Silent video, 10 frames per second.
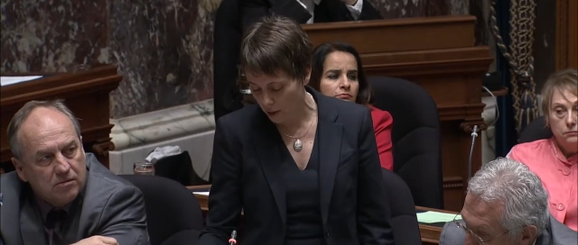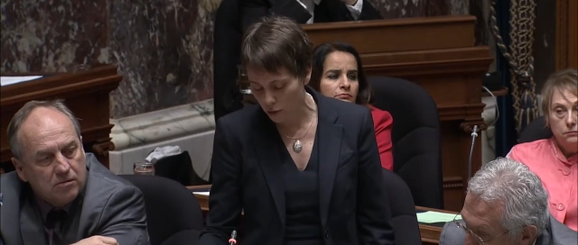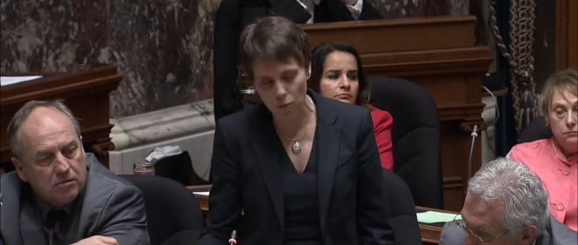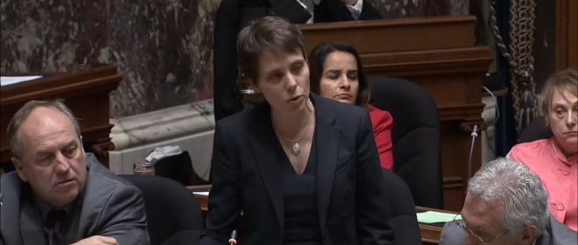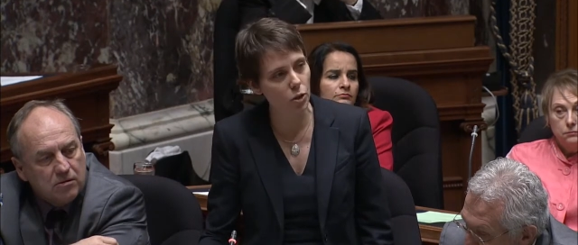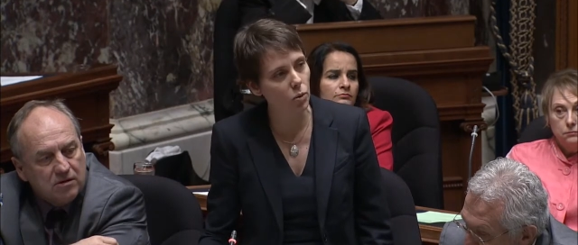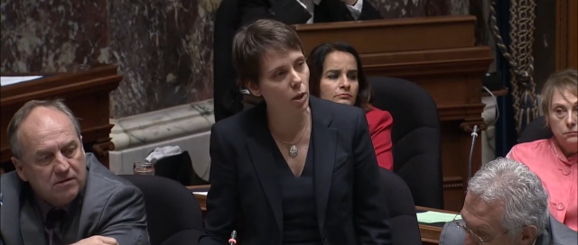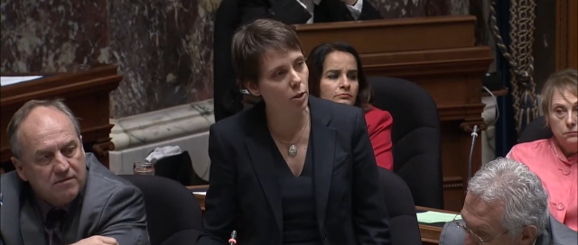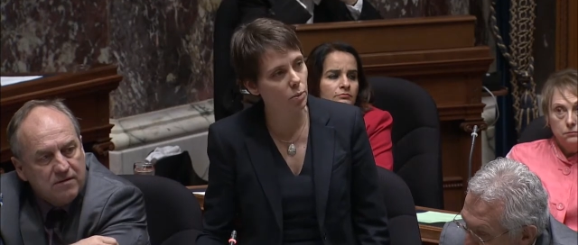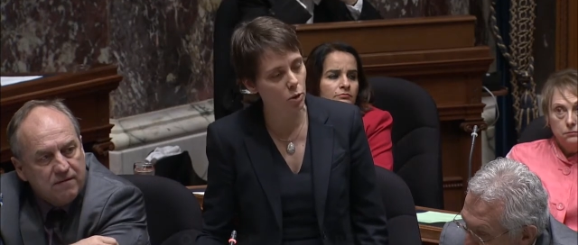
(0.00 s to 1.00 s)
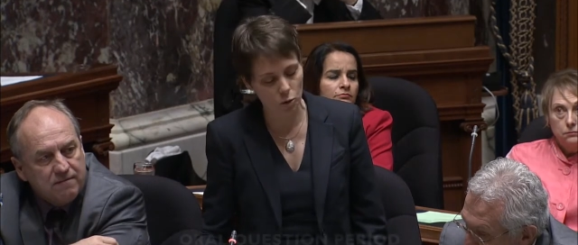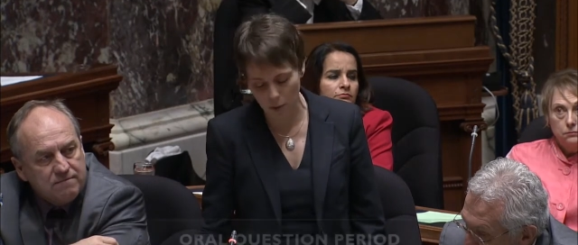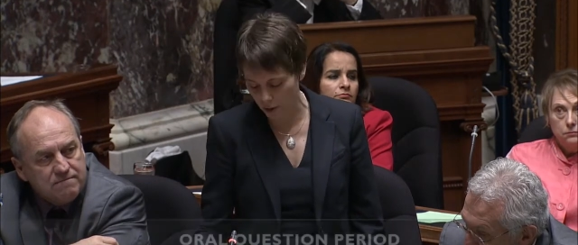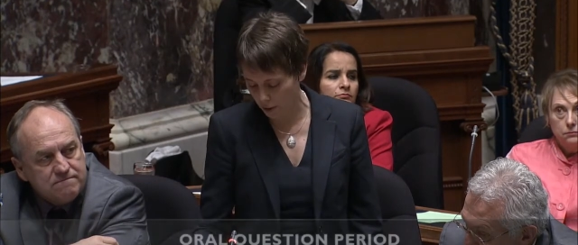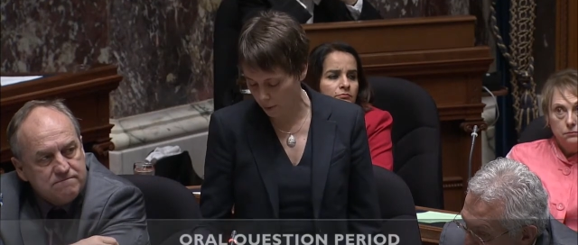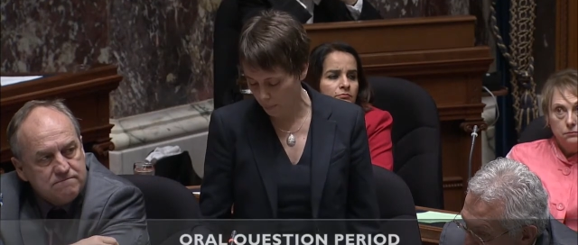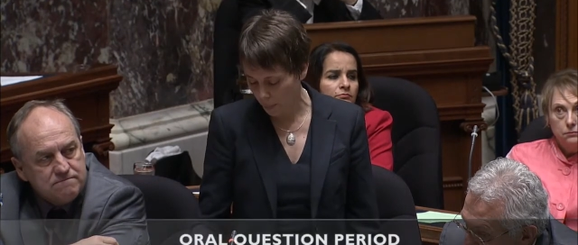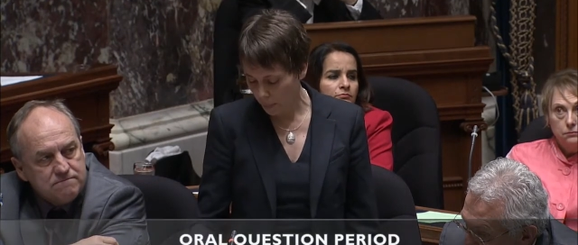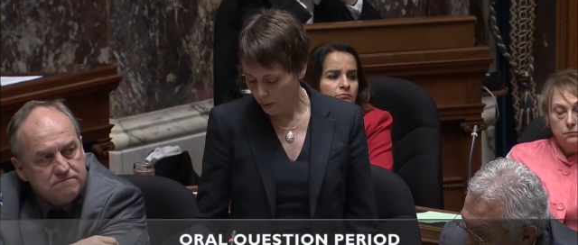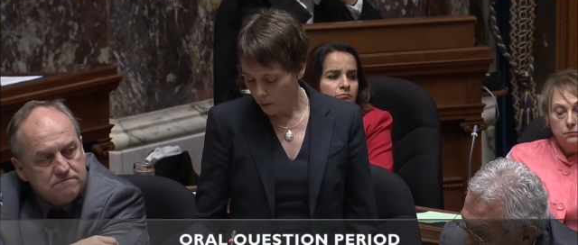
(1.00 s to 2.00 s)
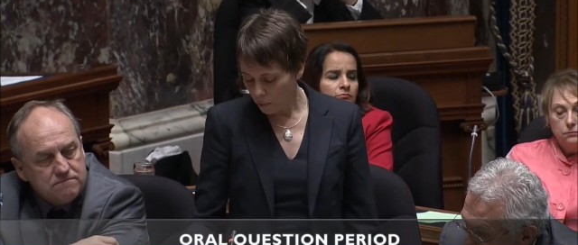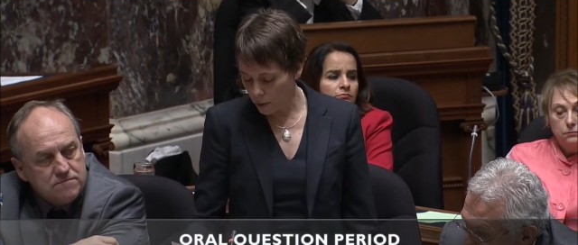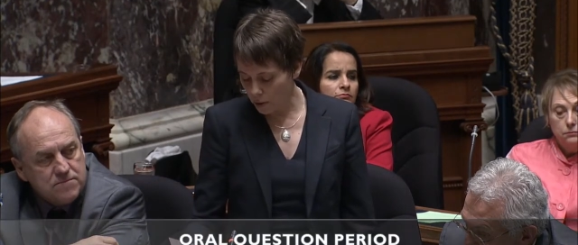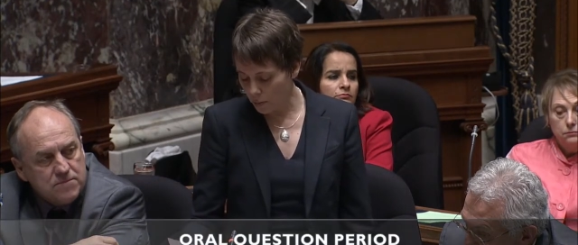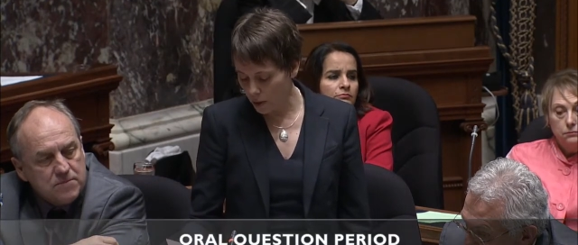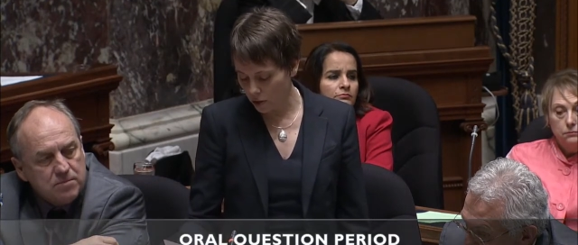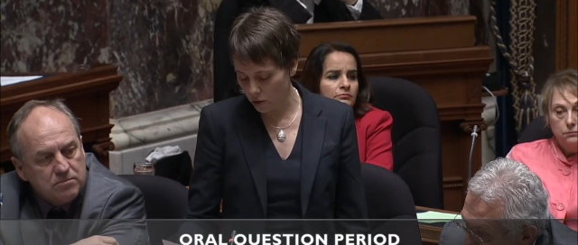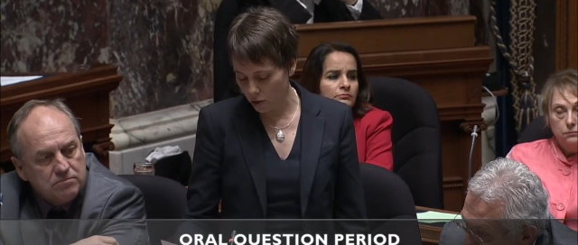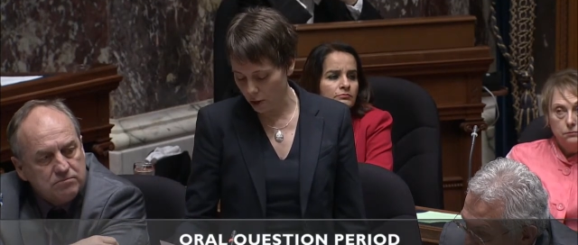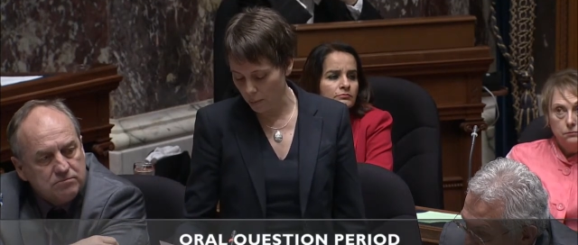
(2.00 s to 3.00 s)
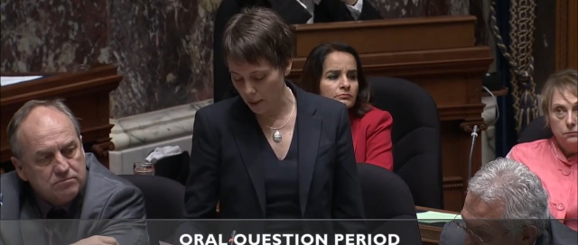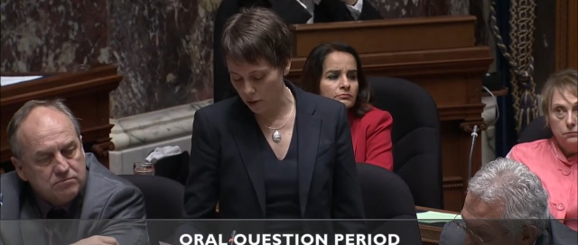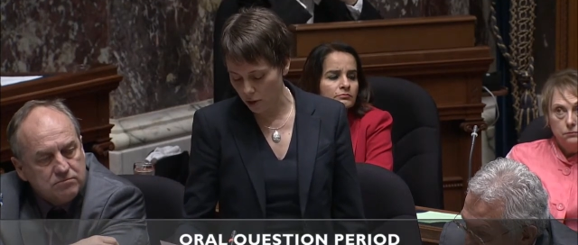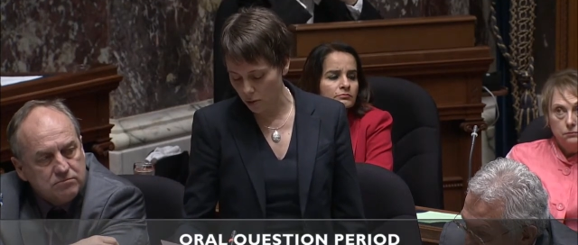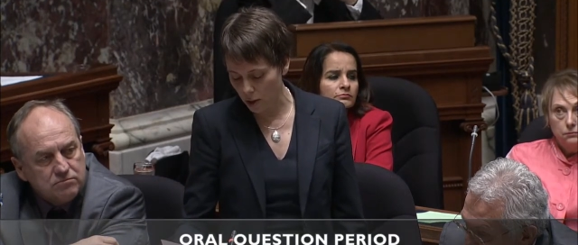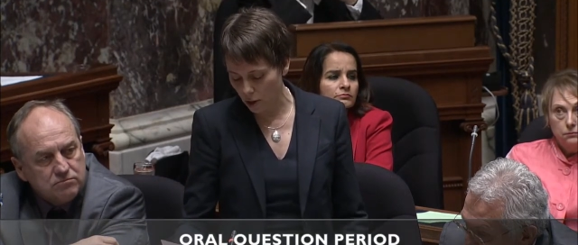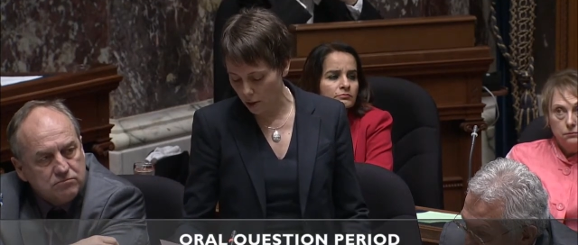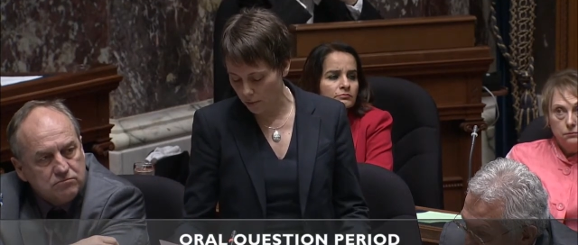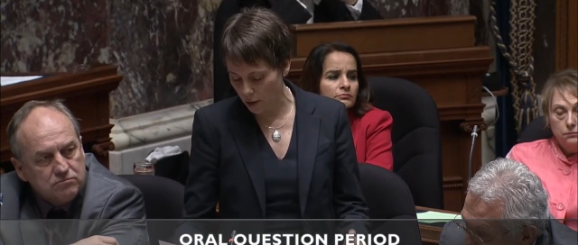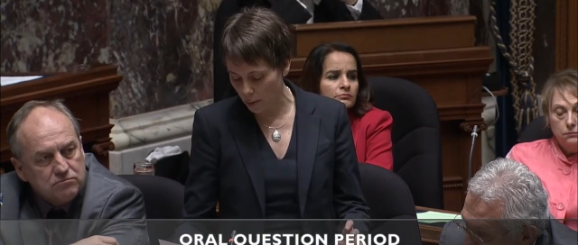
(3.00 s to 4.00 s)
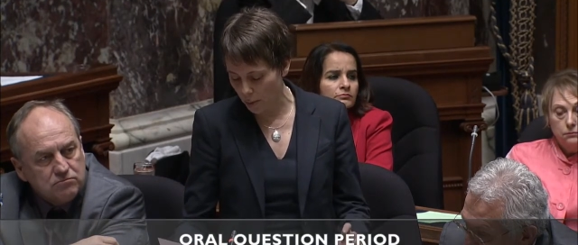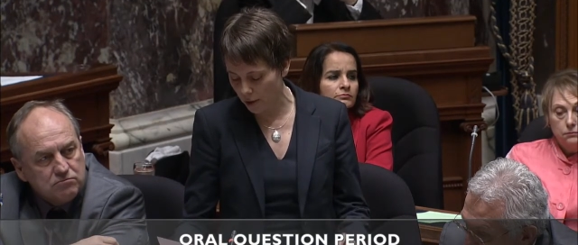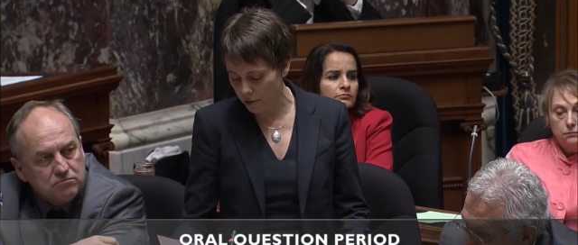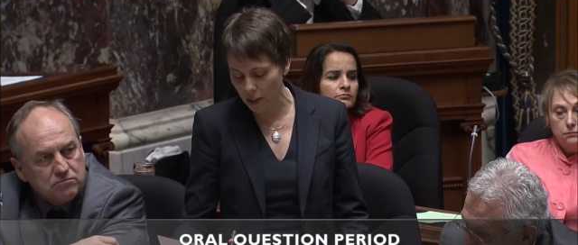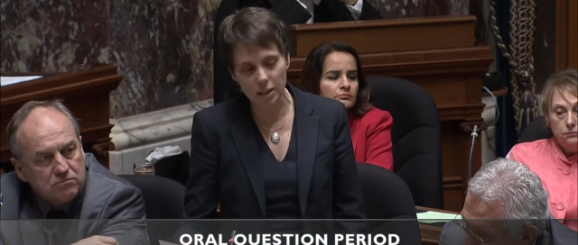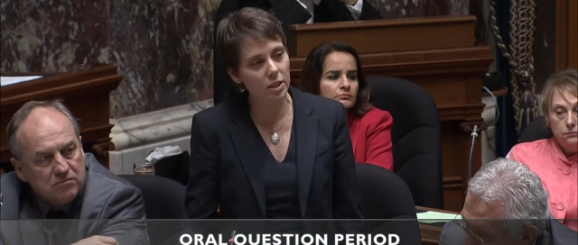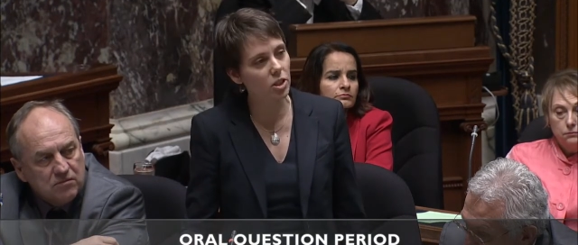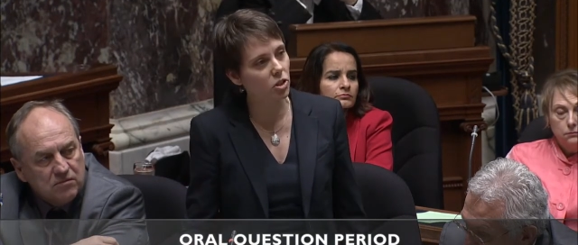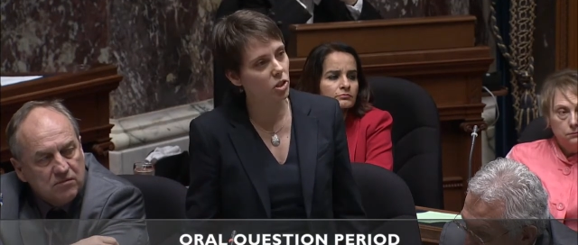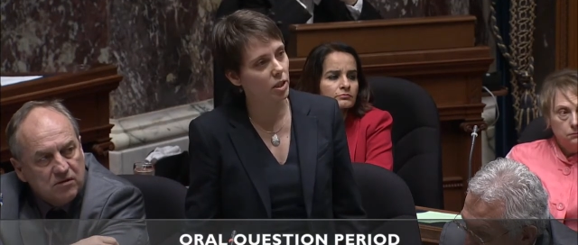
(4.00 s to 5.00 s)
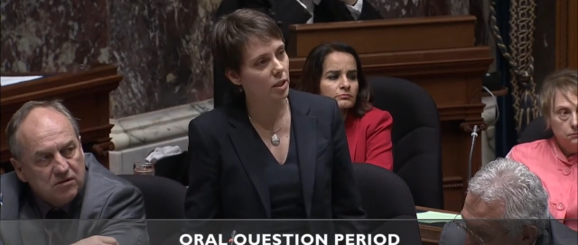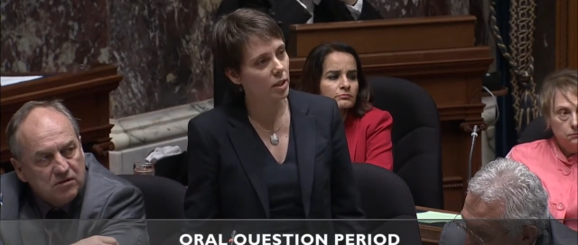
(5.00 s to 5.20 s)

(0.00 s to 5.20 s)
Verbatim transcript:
Speaker 1: Through you, Honourable Speaker, will the Minister commit to doing all of the above, in addition